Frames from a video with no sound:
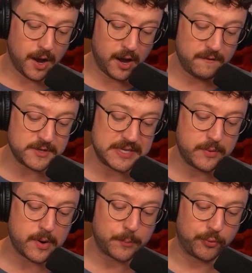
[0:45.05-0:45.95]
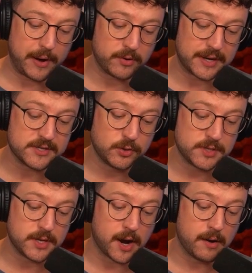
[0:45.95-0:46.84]
obviously we want to prioritize
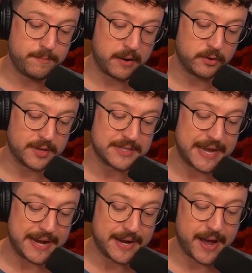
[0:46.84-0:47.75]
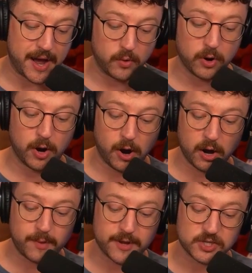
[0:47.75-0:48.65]
using unbound units in our
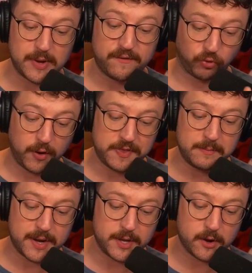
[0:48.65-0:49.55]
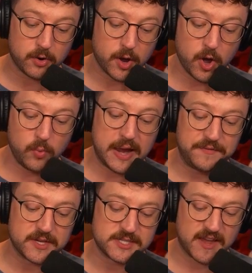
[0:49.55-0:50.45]
army. So we have 3 of them in here. We have
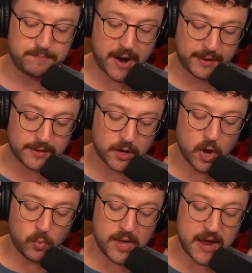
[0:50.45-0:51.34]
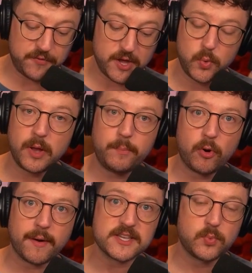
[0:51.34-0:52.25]
the Safe Pilot, we have the Quill
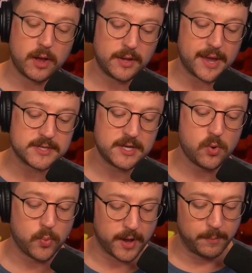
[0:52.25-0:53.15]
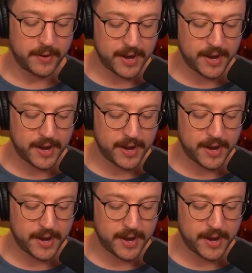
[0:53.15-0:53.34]
Boar, as well as the Whelp